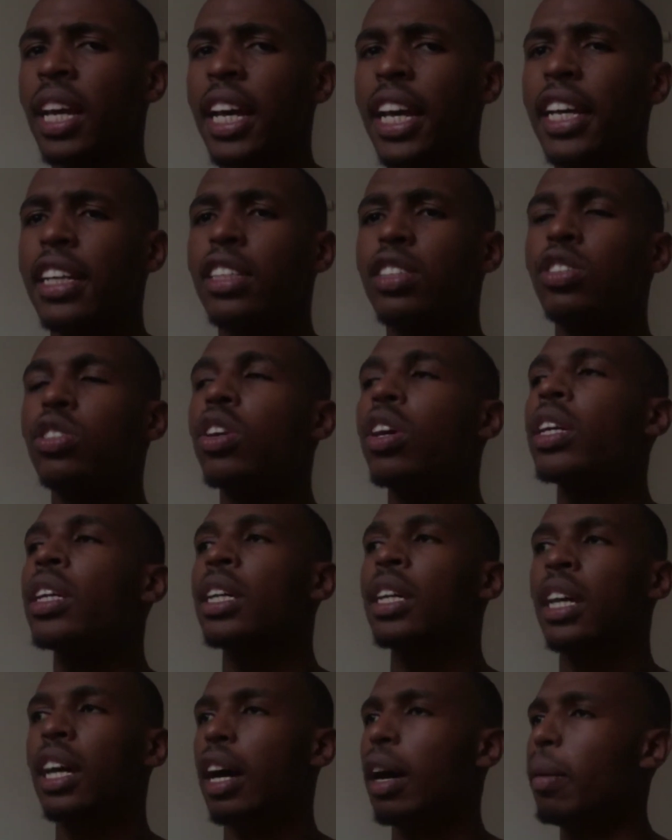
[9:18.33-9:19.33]
And it's not
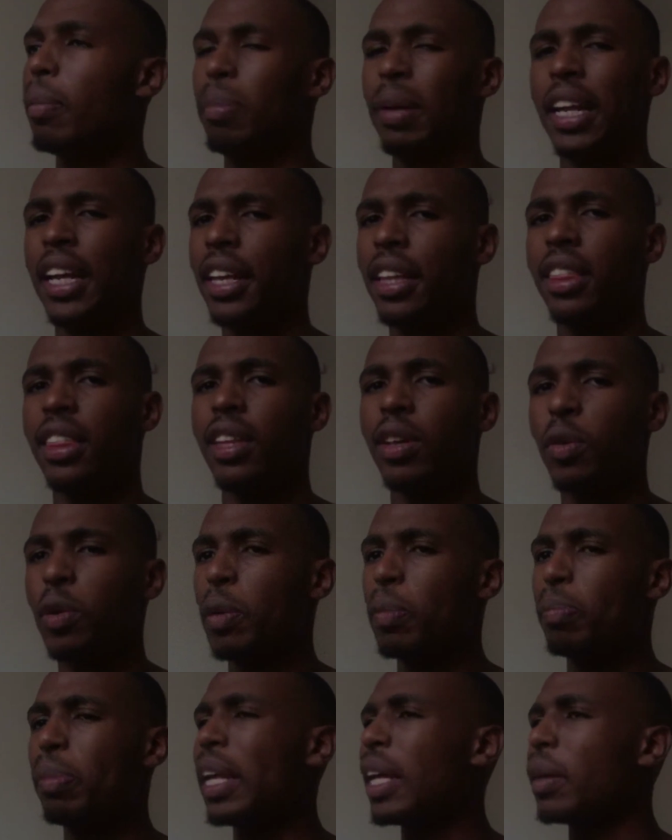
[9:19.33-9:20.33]
a black thing where
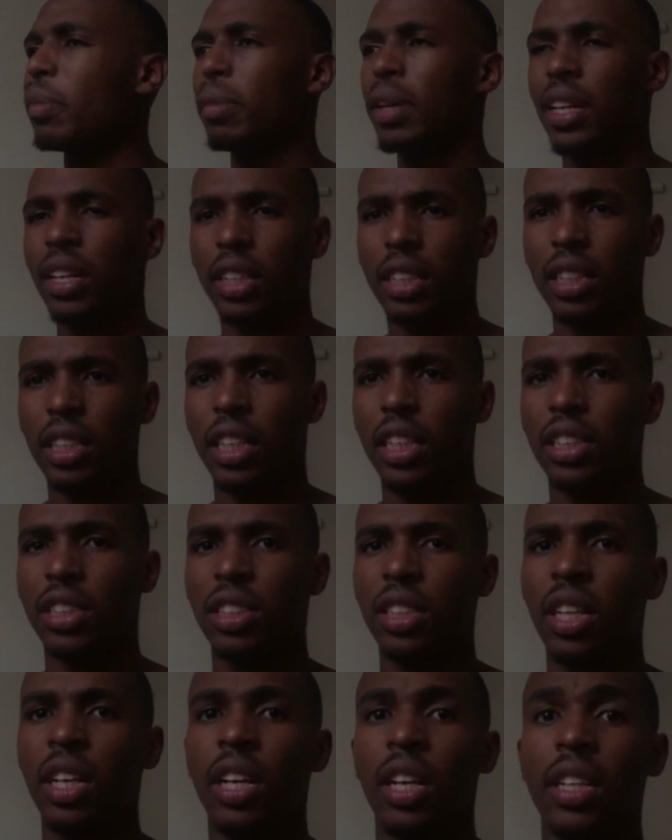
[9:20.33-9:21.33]
black men are trash.
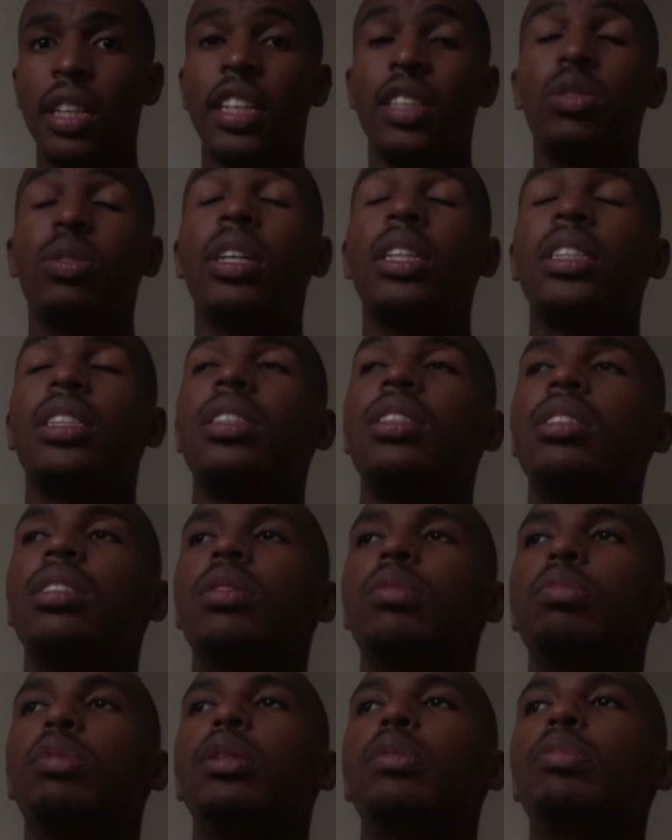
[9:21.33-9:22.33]
That's why
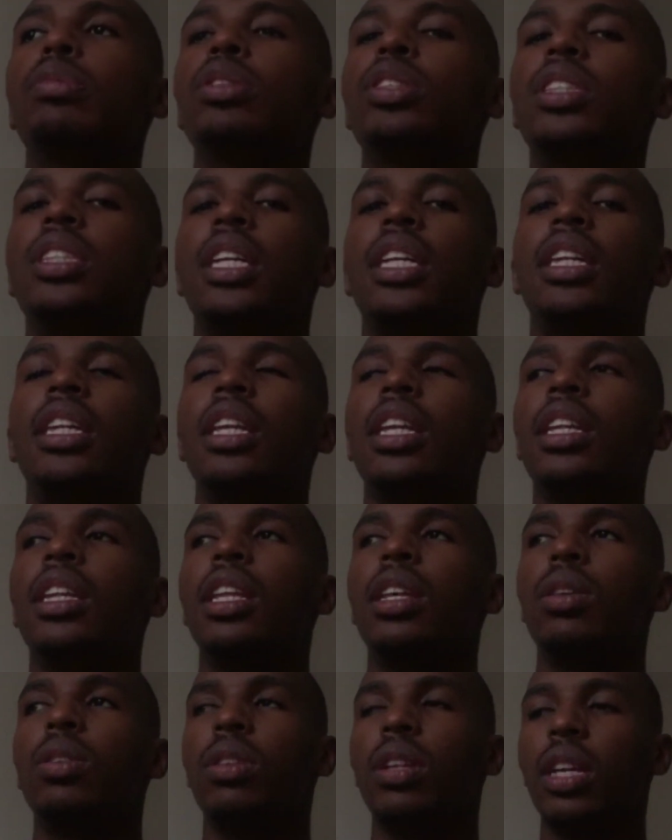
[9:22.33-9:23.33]
certain people said that
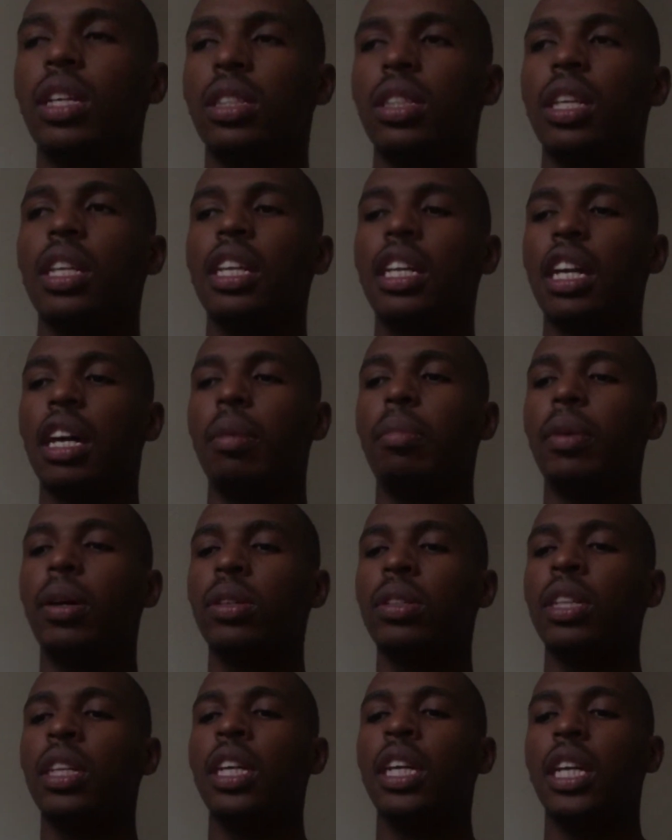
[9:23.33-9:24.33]
they could actually come
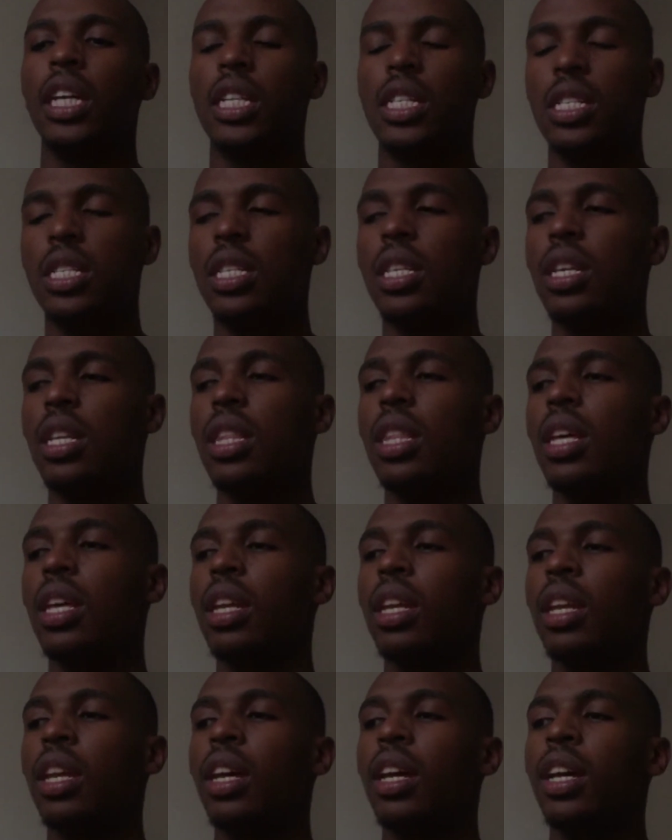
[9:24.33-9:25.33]
out and say
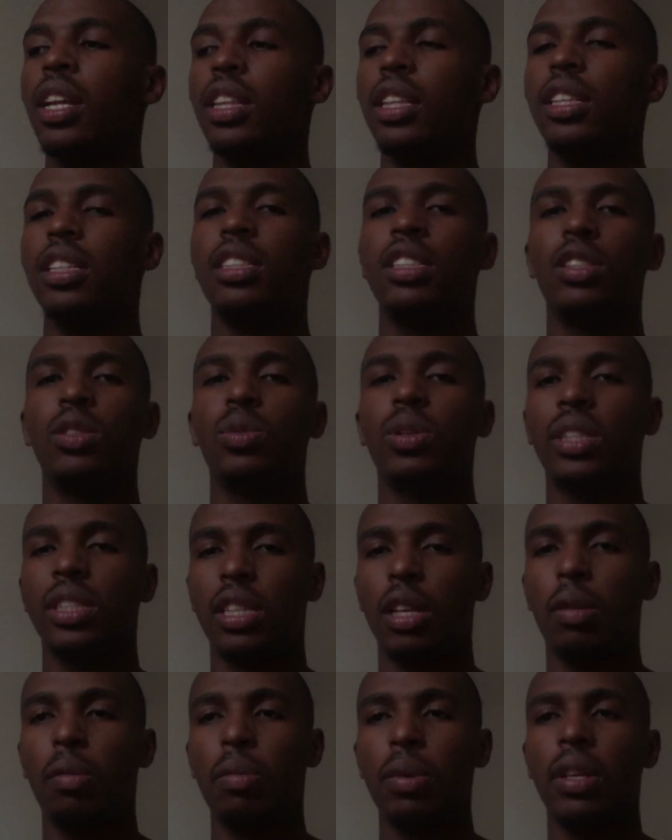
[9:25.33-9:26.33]
that this is what's
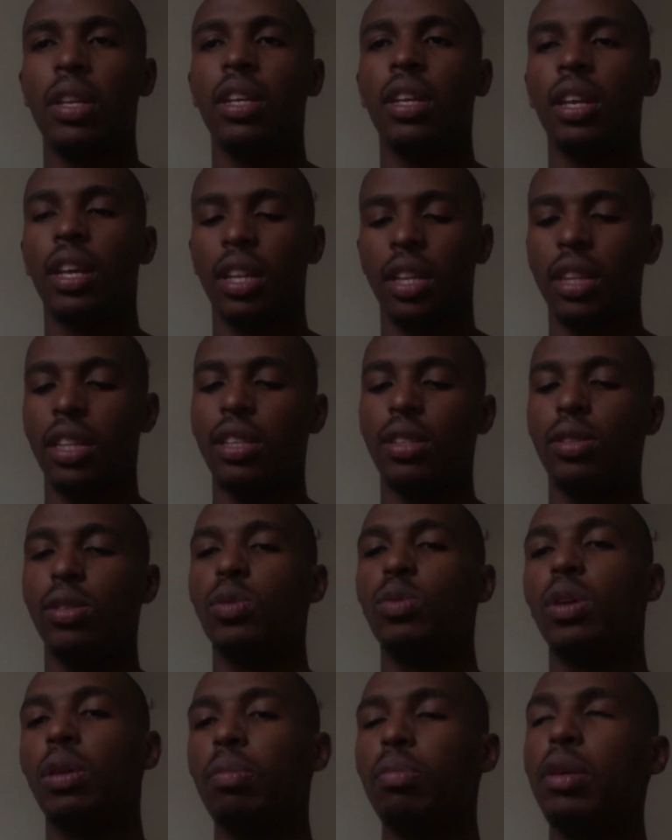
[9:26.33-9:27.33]
happening and this
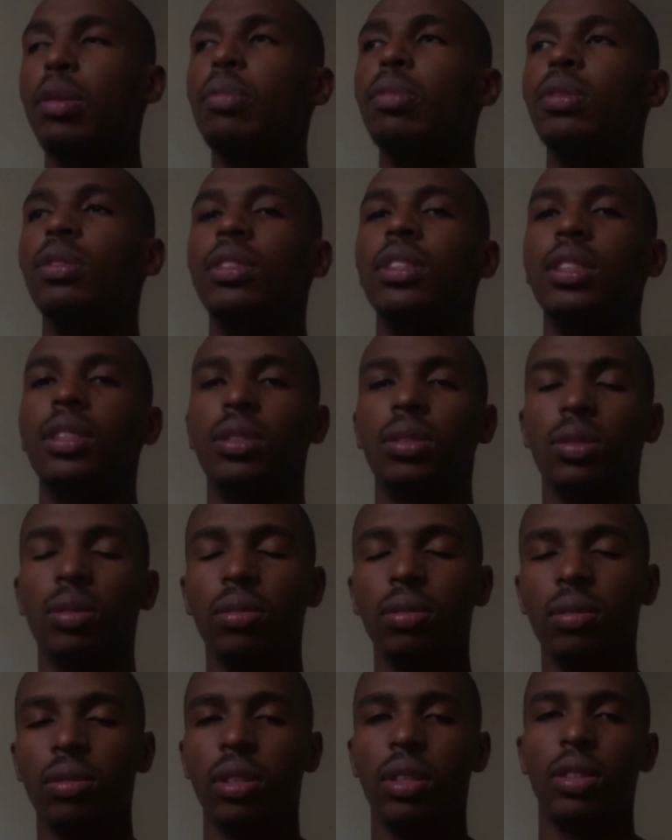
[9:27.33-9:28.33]
is what people need to
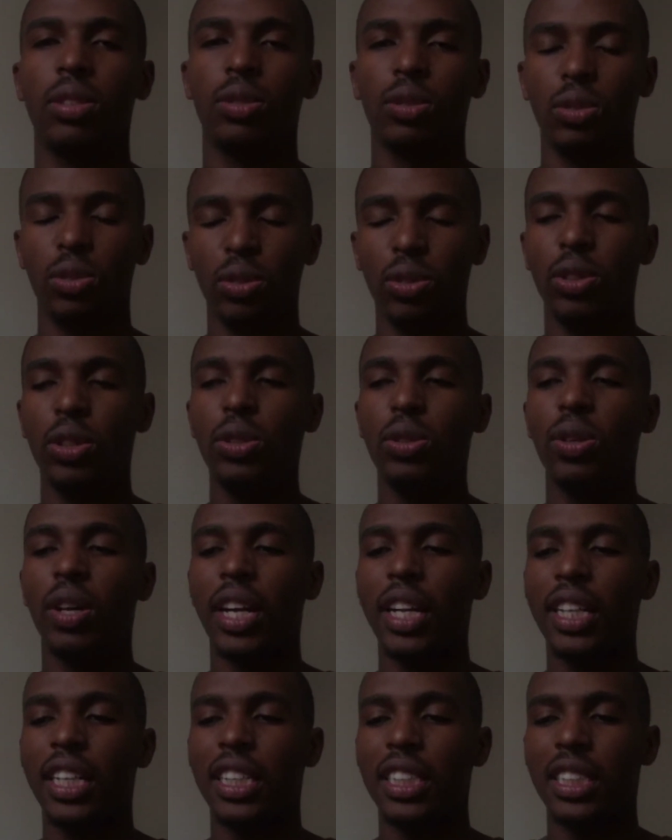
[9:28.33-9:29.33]
do. So you need to
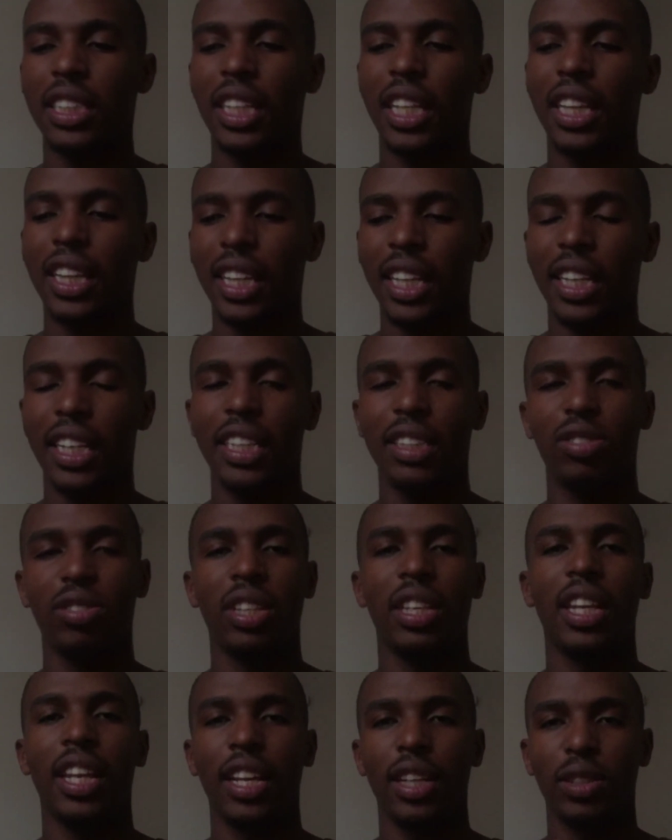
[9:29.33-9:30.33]
understand that it's
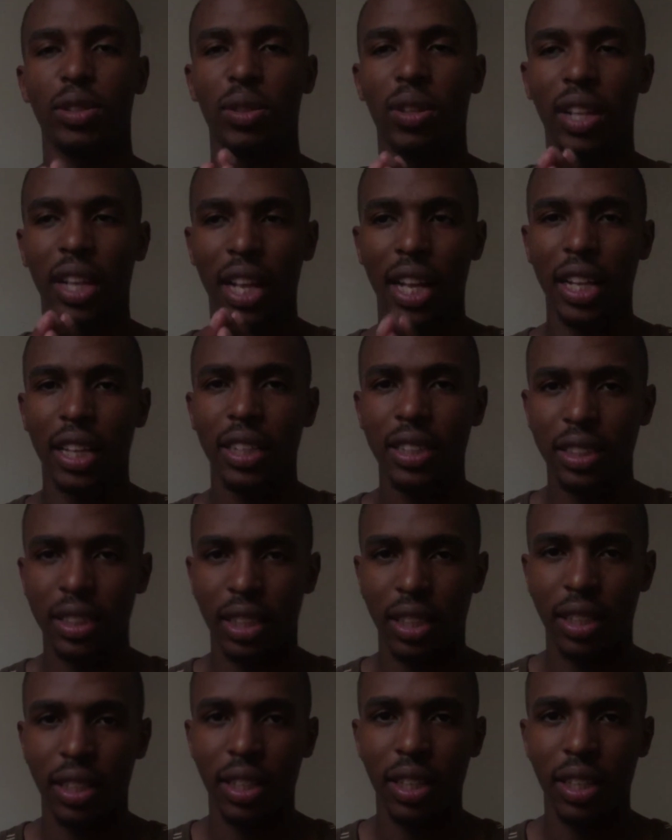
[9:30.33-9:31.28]
an actual culture.